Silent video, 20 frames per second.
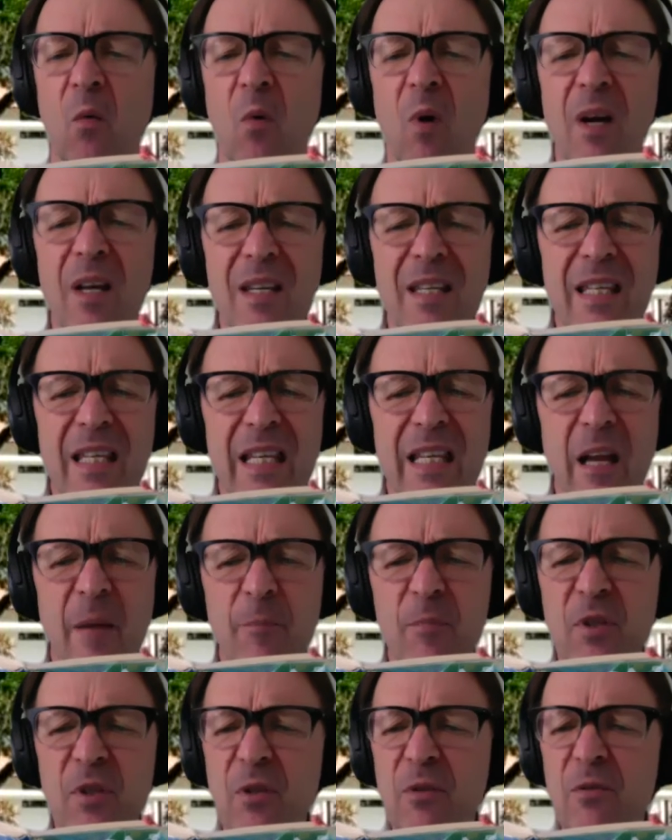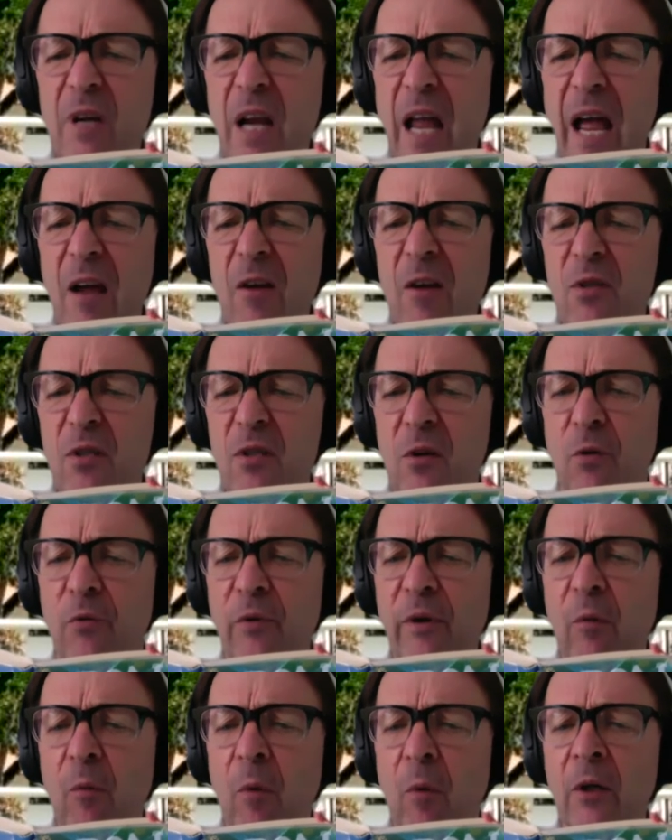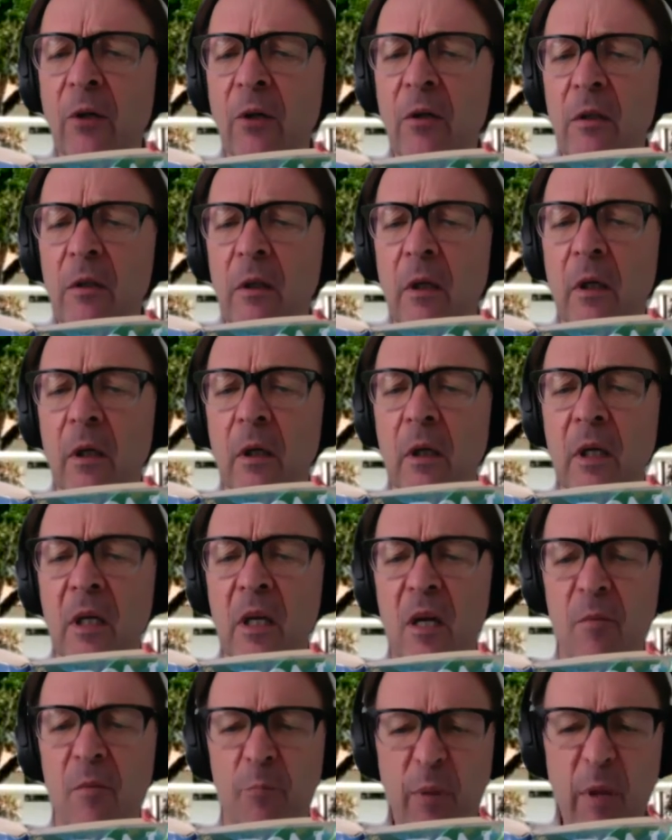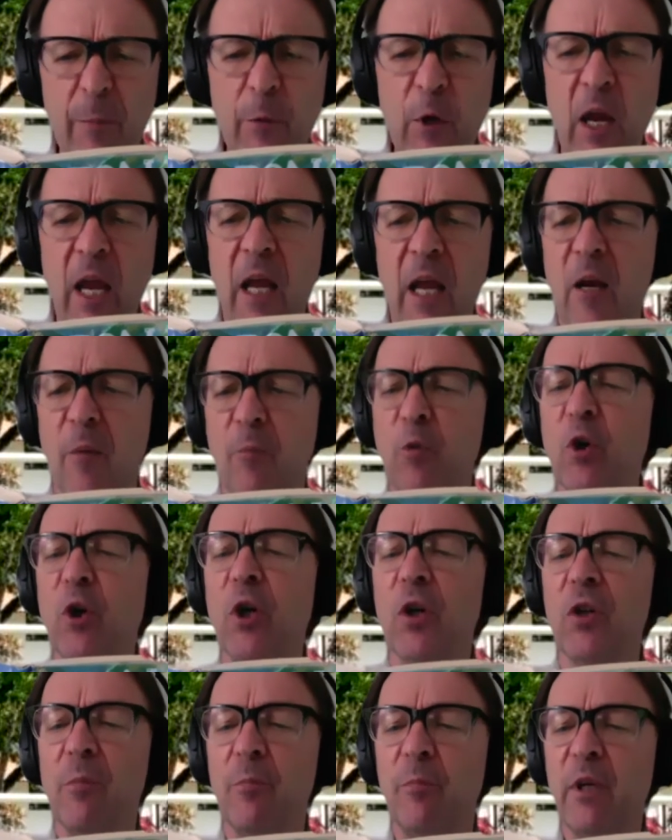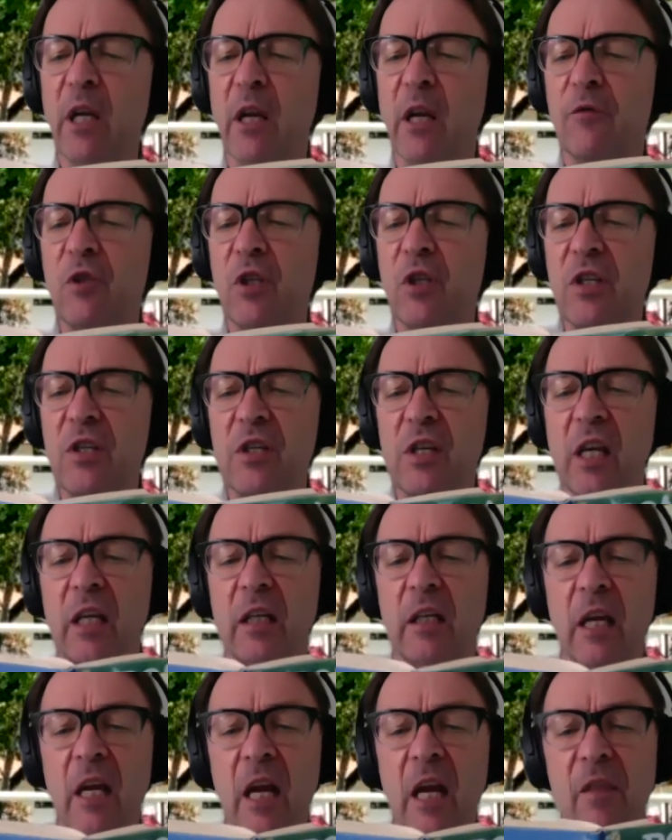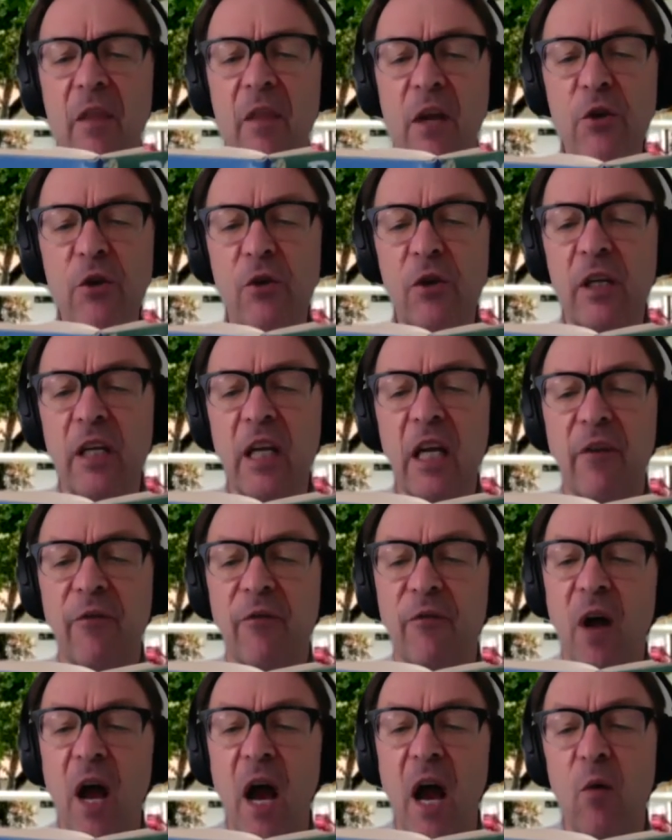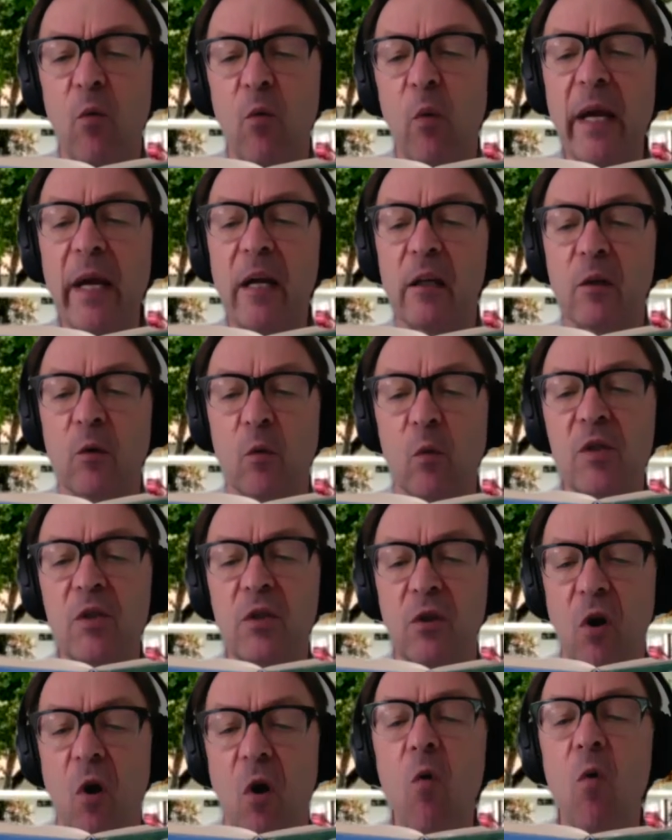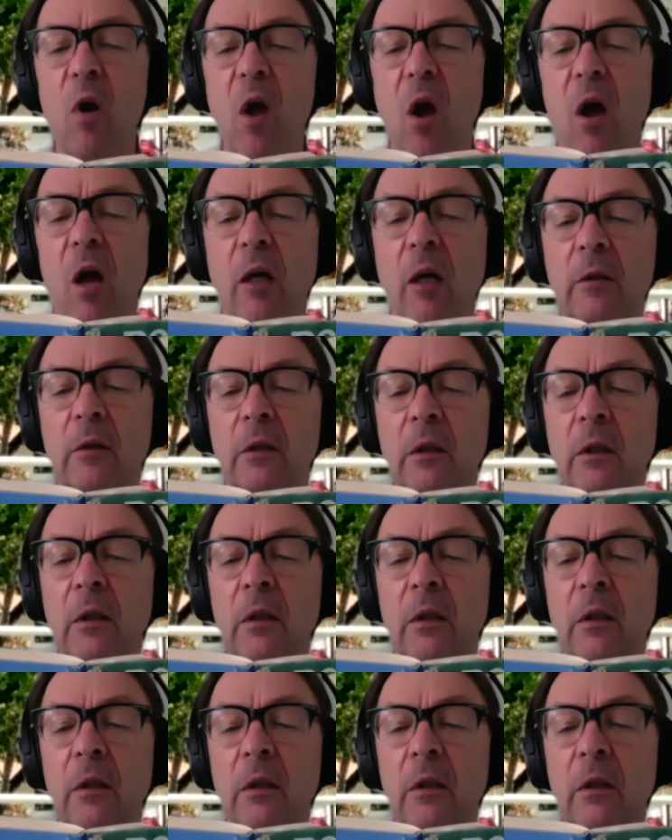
What is he up to now? Sophie wondered. Keep your head up good, the BFG said. Then you can get a fine winkle of what's going on.